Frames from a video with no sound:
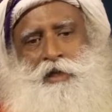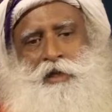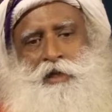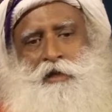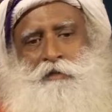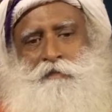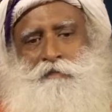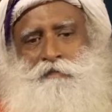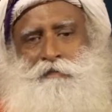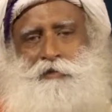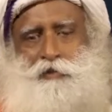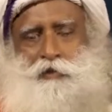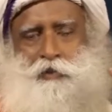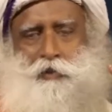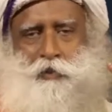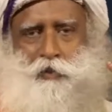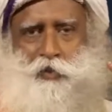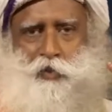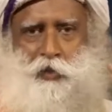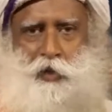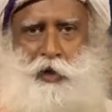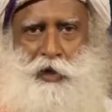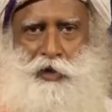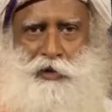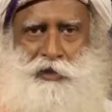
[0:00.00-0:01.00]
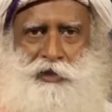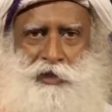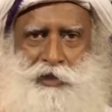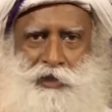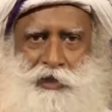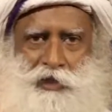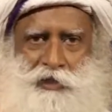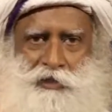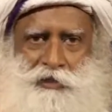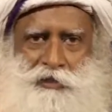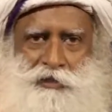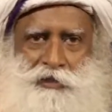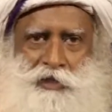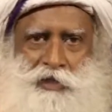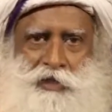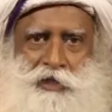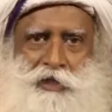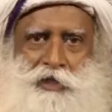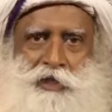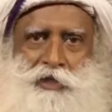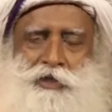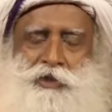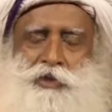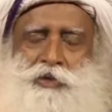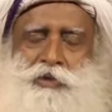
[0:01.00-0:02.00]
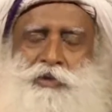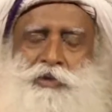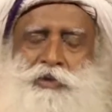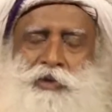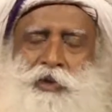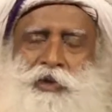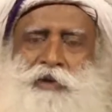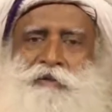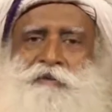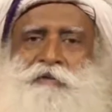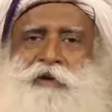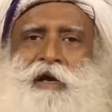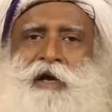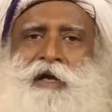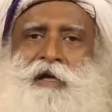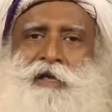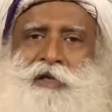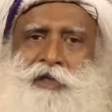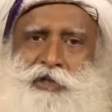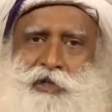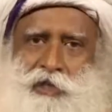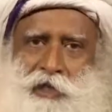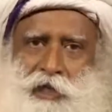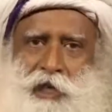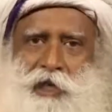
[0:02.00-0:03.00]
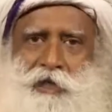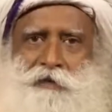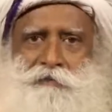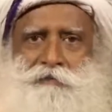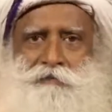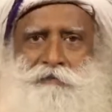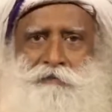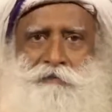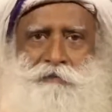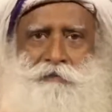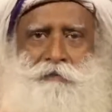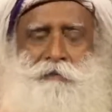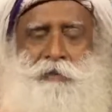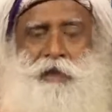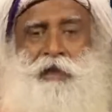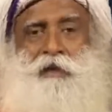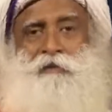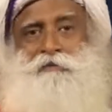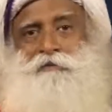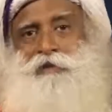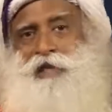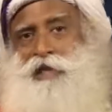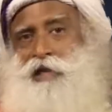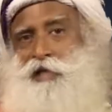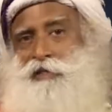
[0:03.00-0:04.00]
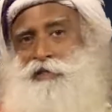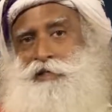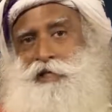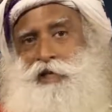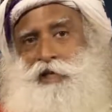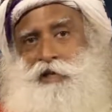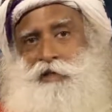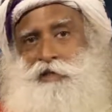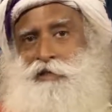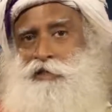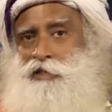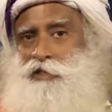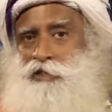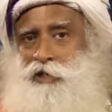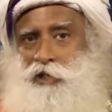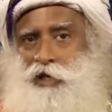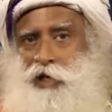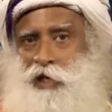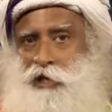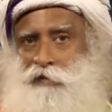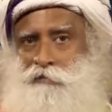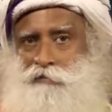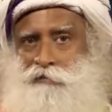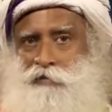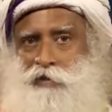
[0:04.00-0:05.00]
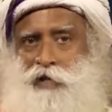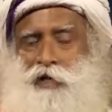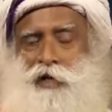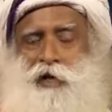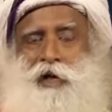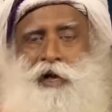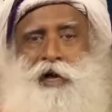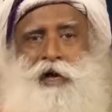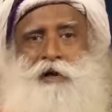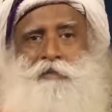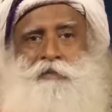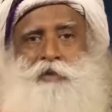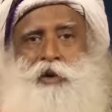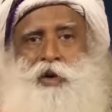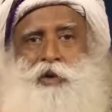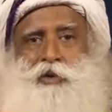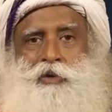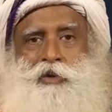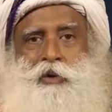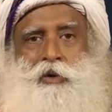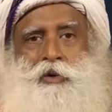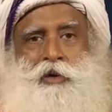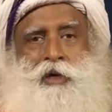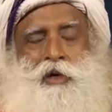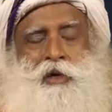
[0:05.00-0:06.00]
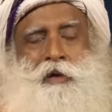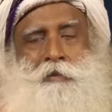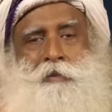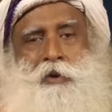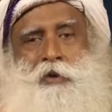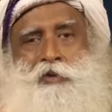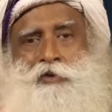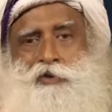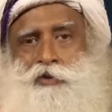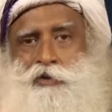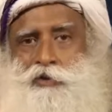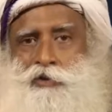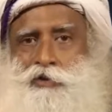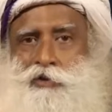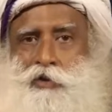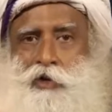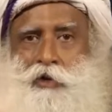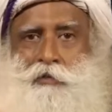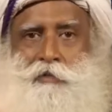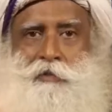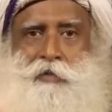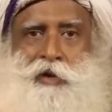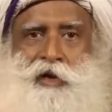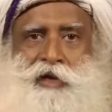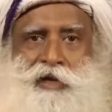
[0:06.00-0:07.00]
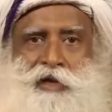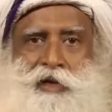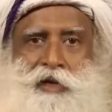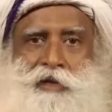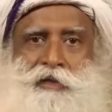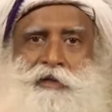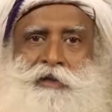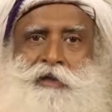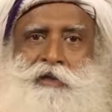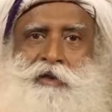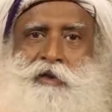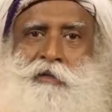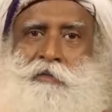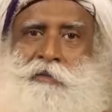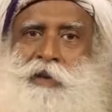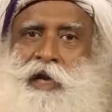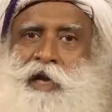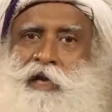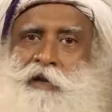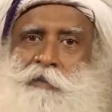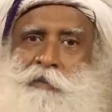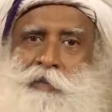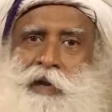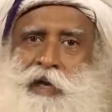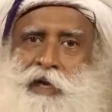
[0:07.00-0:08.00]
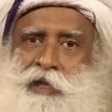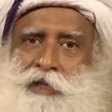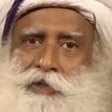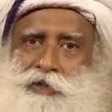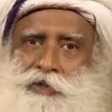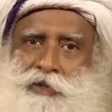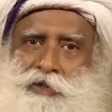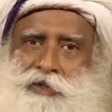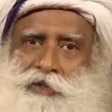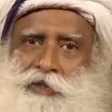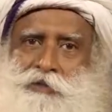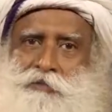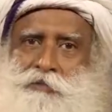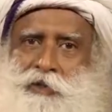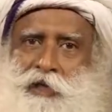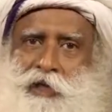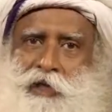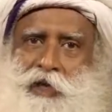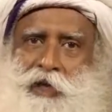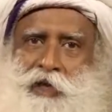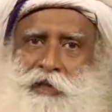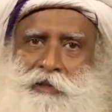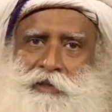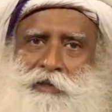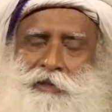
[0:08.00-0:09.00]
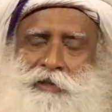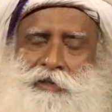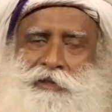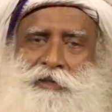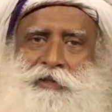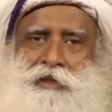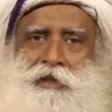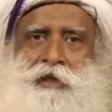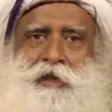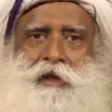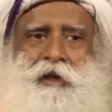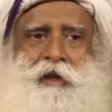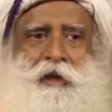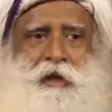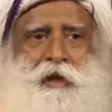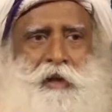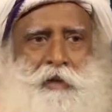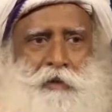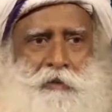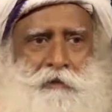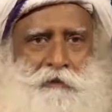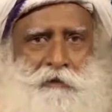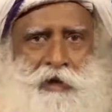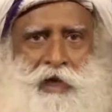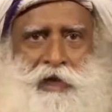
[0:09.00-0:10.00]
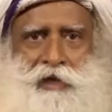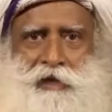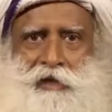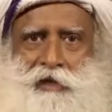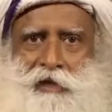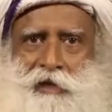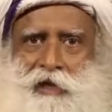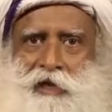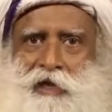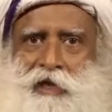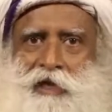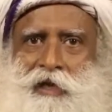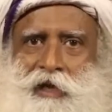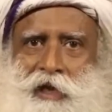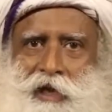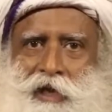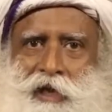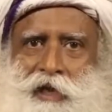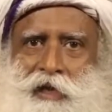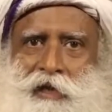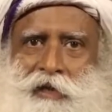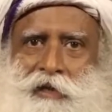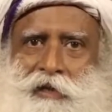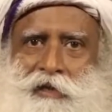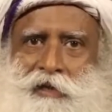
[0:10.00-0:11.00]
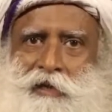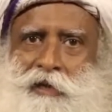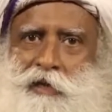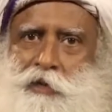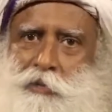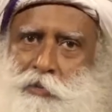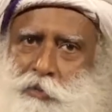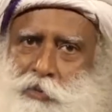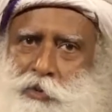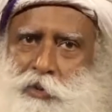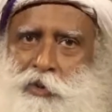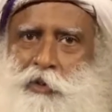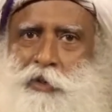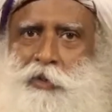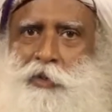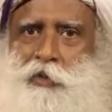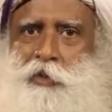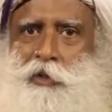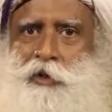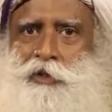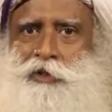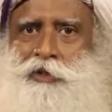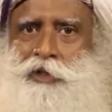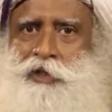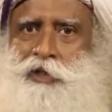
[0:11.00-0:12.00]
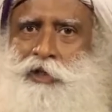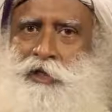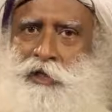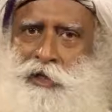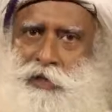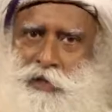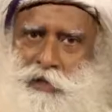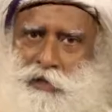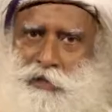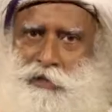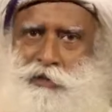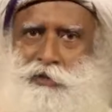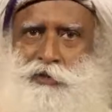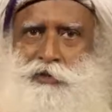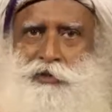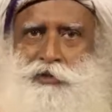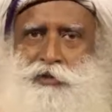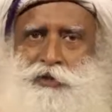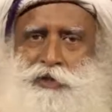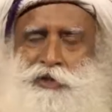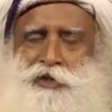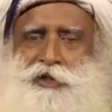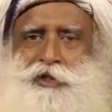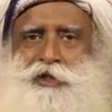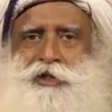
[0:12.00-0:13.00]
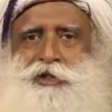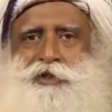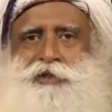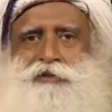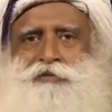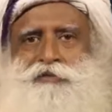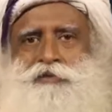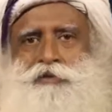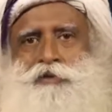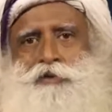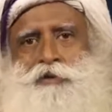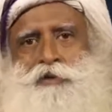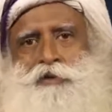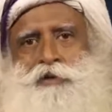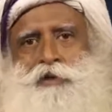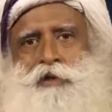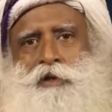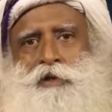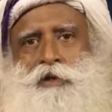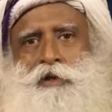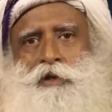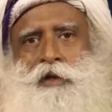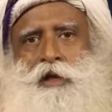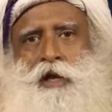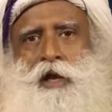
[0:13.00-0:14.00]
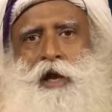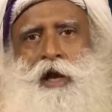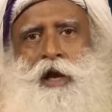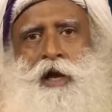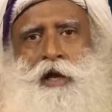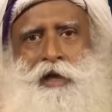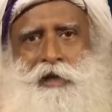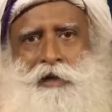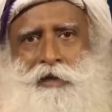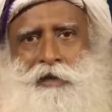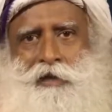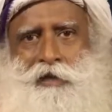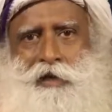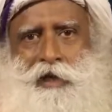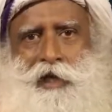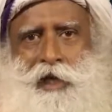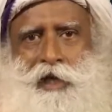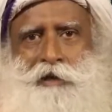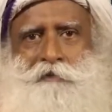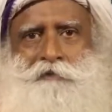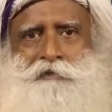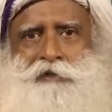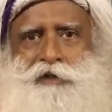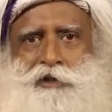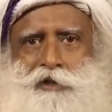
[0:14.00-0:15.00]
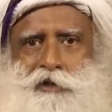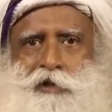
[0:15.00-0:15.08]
if you want the next generation to live a rich life, when I say a rich life, I'm not talking about your stock market or your bank balance or something like this. Well, clean air, pure water, nutritious food, and life is